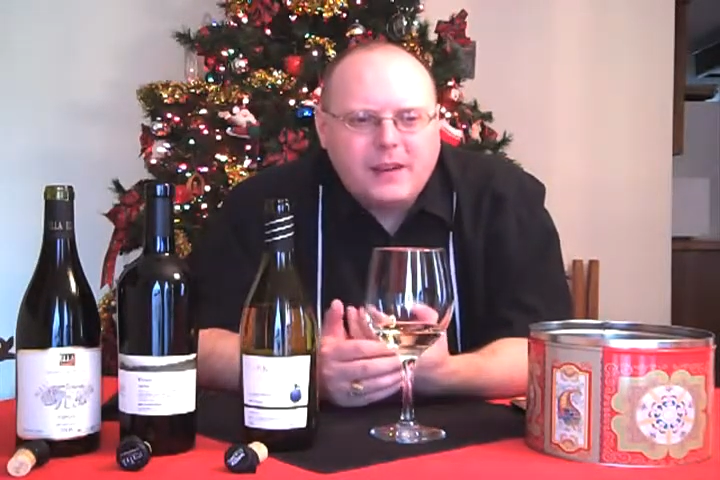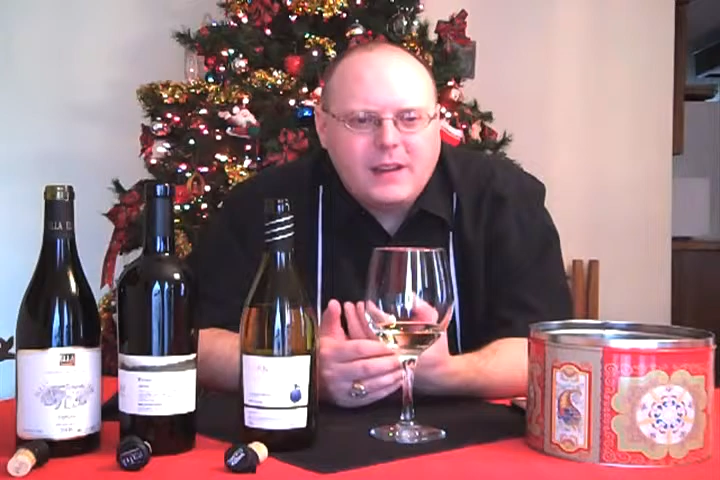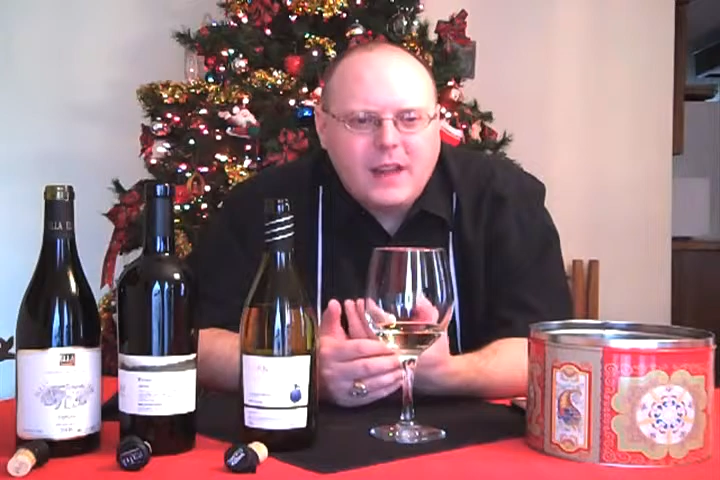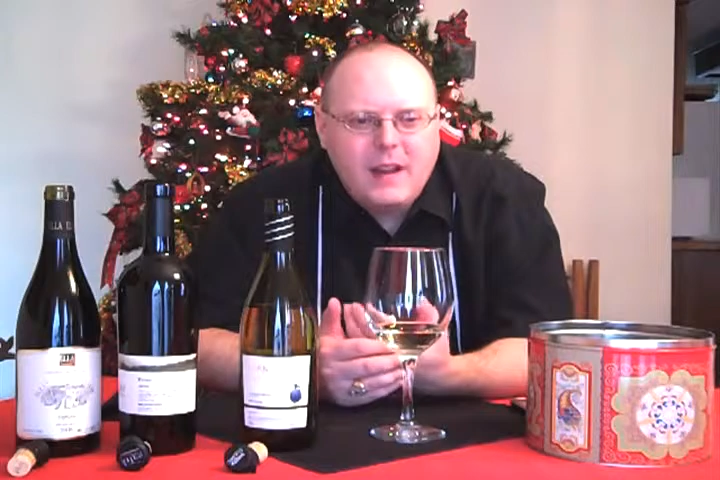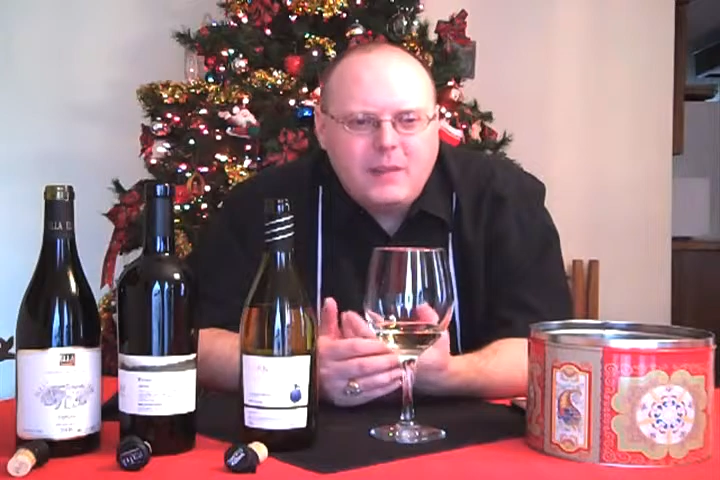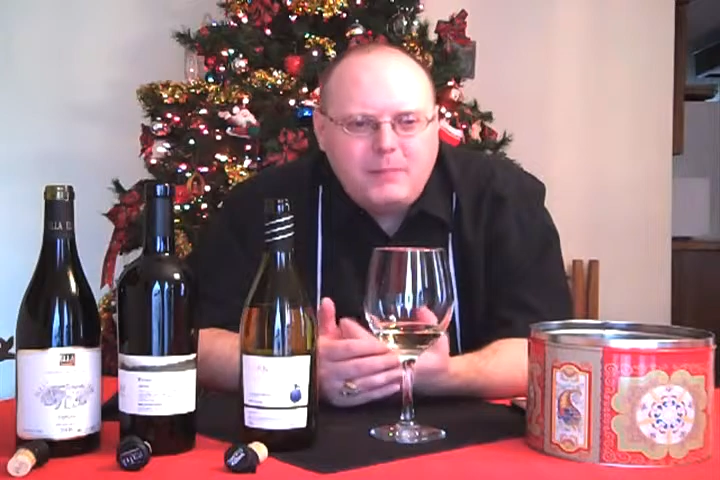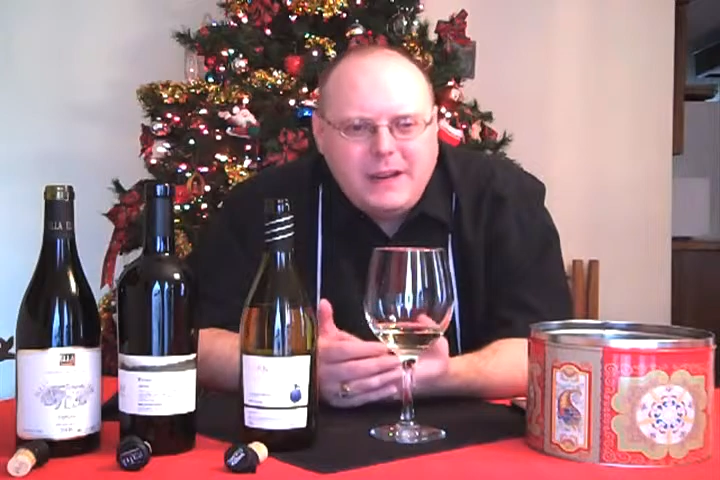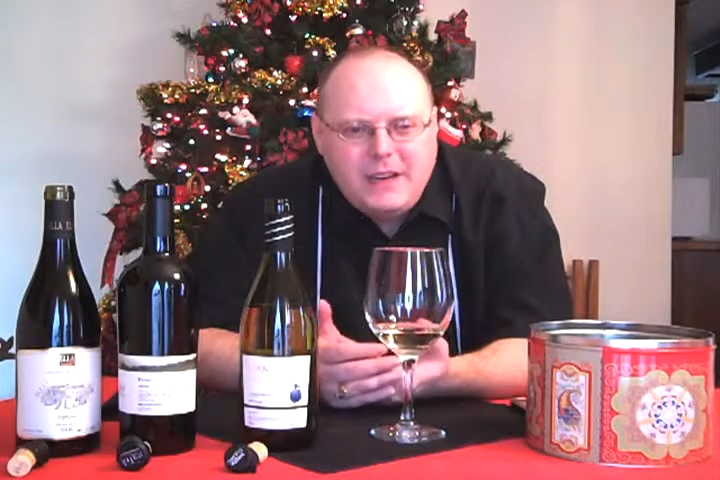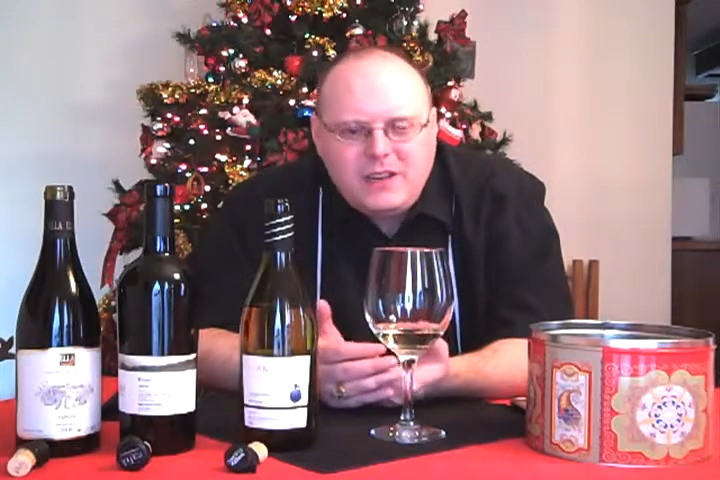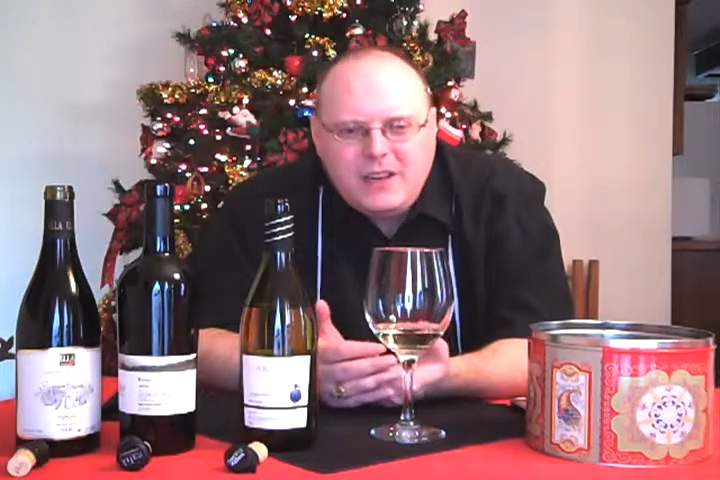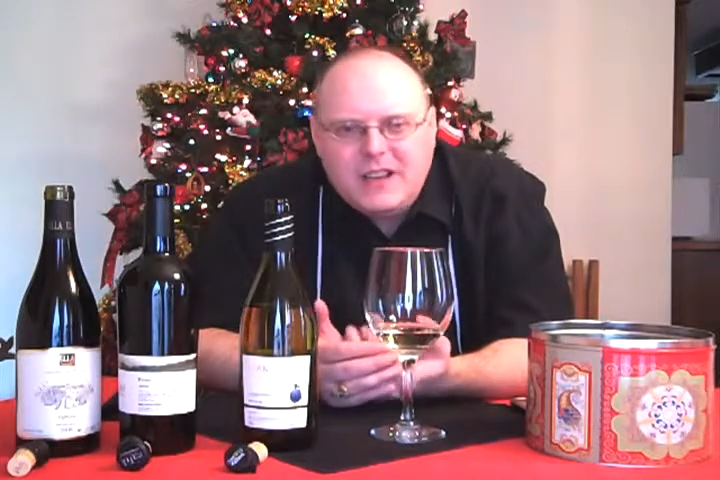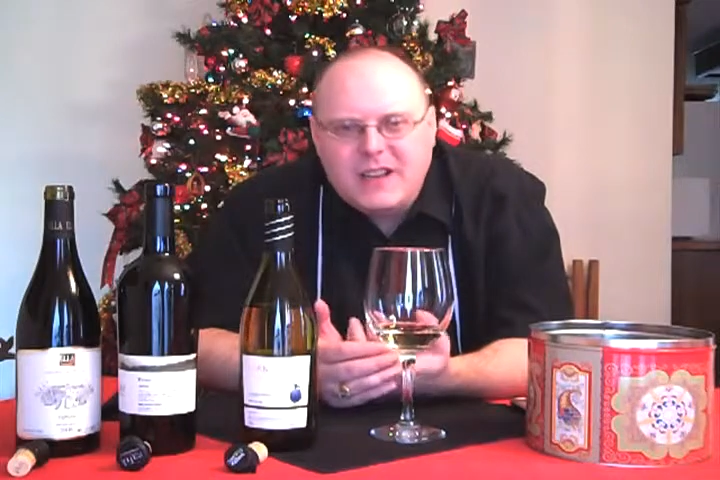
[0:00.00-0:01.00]
kind of the
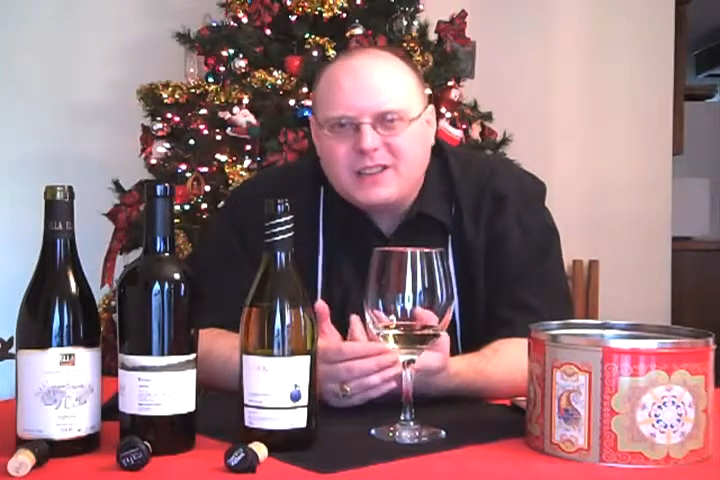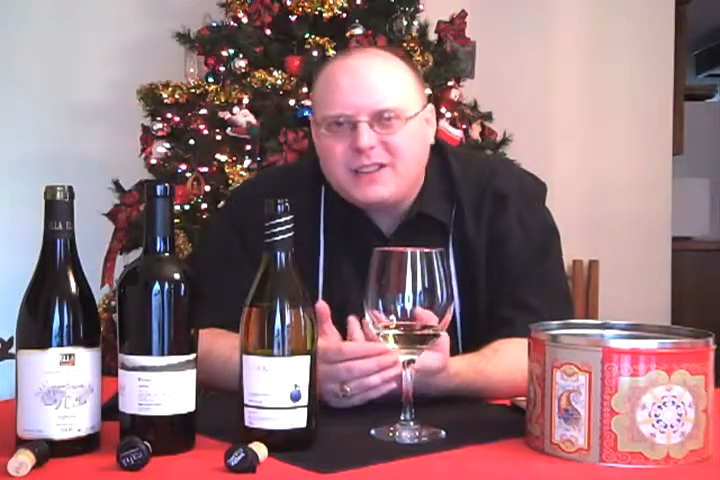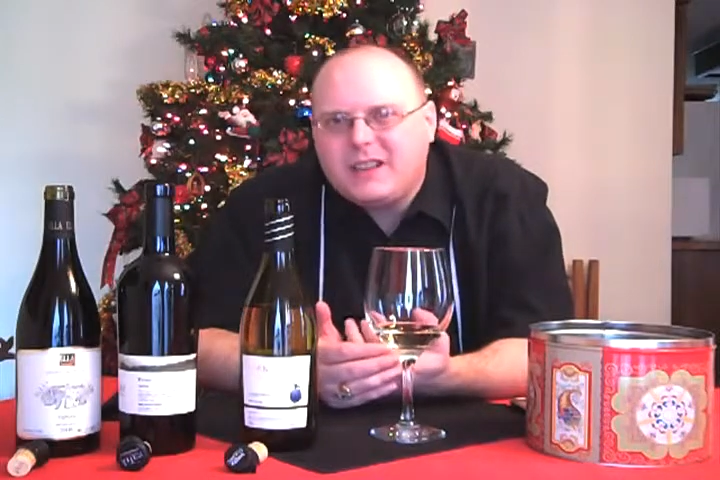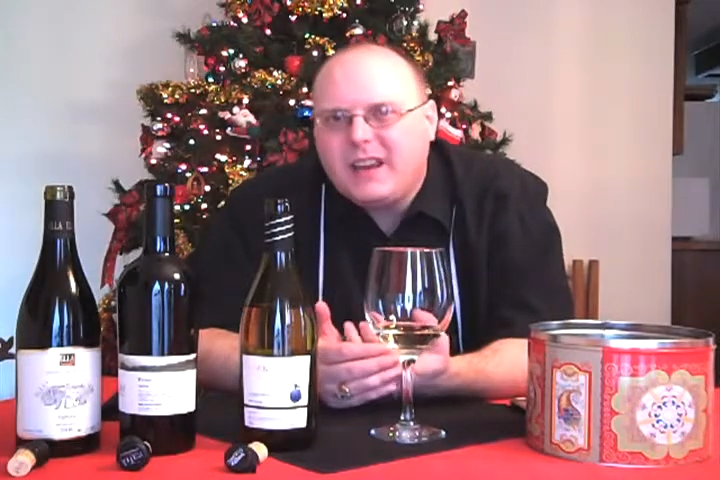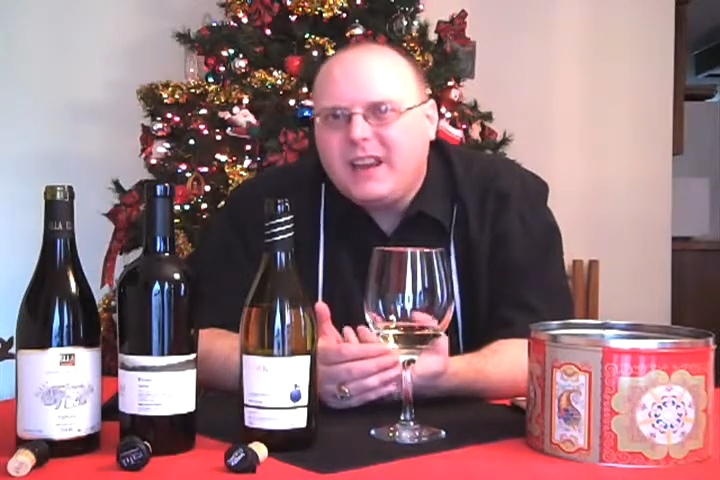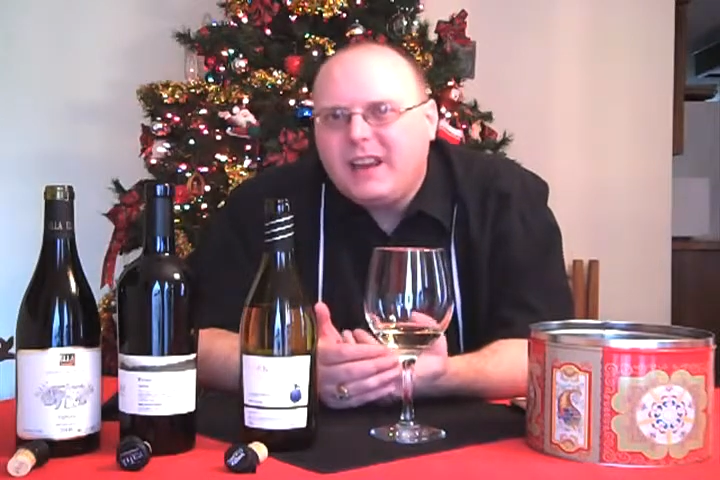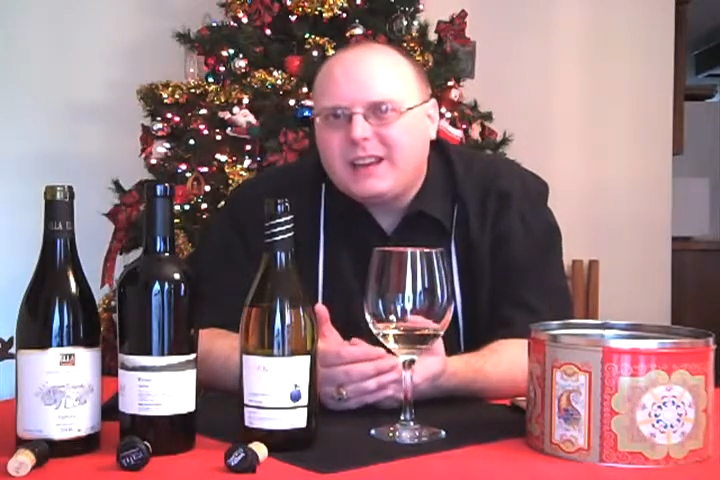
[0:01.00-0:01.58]
peachiness,